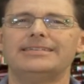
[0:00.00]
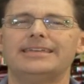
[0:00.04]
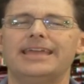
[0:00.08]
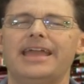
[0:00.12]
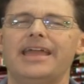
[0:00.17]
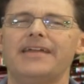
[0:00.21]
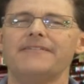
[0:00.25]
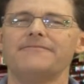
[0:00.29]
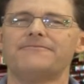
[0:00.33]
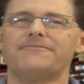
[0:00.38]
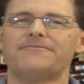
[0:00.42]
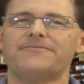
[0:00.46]

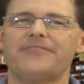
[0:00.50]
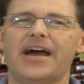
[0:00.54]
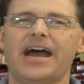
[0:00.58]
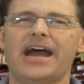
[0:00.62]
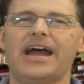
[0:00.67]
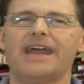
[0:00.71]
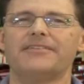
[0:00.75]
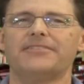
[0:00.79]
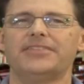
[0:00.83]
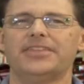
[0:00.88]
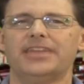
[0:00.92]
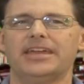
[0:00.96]
Game
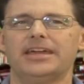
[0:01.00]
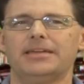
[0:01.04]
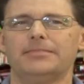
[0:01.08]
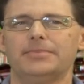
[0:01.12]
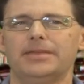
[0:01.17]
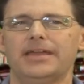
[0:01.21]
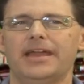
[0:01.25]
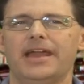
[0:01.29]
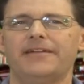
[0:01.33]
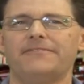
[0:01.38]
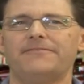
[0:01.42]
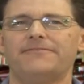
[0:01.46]
5 of the
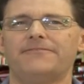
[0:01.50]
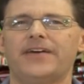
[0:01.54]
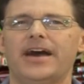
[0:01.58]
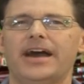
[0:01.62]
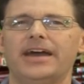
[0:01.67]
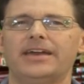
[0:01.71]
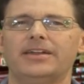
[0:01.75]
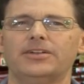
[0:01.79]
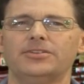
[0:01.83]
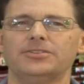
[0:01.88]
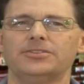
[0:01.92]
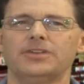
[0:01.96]
NBA
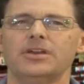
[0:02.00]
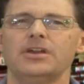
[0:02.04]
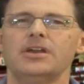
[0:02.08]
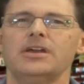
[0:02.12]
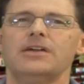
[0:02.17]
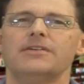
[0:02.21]
Finals.